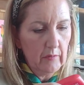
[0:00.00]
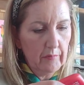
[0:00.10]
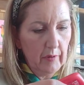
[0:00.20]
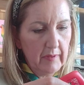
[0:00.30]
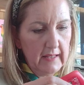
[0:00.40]

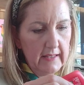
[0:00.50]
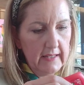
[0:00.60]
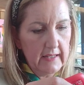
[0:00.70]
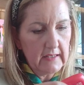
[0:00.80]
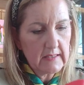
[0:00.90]
put a
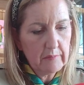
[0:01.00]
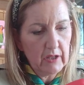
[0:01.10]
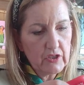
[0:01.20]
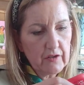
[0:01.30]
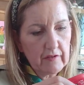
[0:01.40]
little
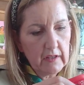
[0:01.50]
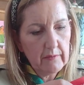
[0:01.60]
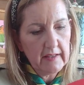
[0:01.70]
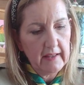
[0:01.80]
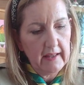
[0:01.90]
splodge of glue
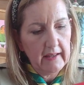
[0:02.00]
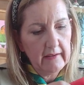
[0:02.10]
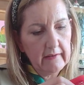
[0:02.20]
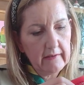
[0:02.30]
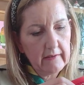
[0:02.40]
in there.
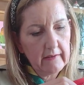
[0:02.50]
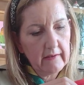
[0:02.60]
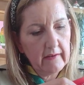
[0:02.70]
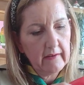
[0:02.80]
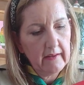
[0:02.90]

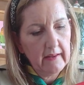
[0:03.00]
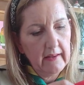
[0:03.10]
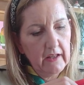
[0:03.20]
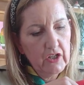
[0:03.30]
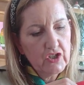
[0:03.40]

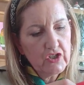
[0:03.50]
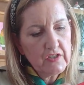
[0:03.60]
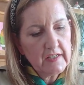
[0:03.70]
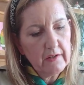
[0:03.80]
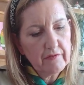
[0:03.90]

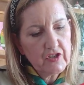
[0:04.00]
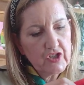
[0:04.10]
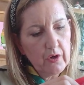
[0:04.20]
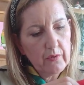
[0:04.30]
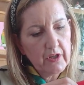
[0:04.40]
Just enough to
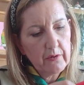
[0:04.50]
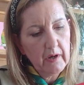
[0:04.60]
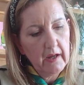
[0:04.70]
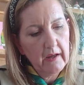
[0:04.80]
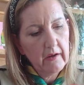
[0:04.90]
show
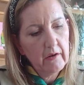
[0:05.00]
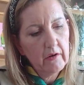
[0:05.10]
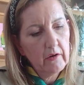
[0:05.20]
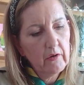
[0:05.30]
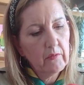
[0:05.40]
you
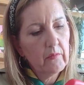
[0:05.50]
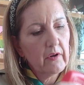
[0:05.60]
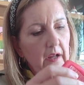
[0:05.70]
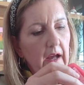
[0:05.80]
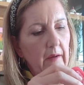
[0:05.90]

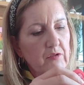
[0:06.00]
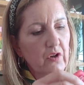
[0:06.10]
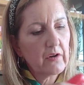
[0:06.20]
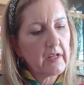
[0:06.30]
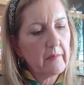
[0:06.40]
what I'm
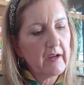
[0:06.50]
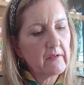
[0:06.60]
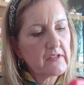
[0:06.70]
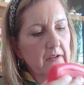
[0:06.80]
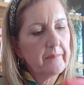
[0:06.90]
talking
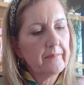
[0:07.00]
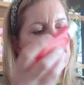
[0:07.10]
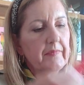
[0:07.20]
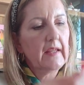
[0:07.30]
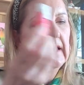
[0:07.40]
about.
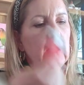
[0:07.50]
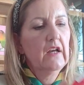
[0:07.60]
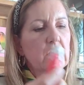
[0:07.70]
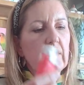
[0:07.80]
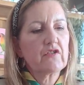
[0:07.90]

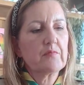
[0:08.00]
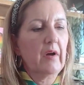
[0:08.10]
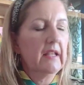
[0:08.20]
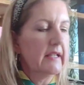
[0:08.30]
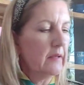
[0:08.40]
So I've just
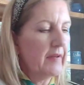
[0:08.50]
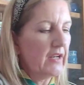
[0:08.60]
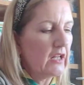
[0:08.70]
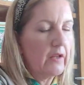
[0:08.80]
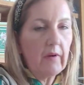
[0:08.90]
put a little bit
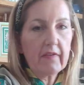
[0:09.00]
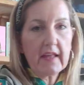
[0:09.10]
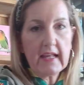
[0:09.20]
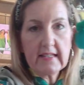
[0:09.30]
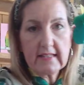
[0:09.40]
of glue on
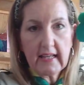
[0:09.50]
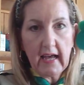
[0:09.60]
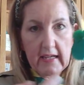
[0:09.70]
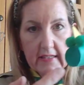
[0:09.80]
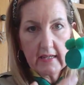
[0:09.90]
the
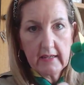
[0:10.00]
inside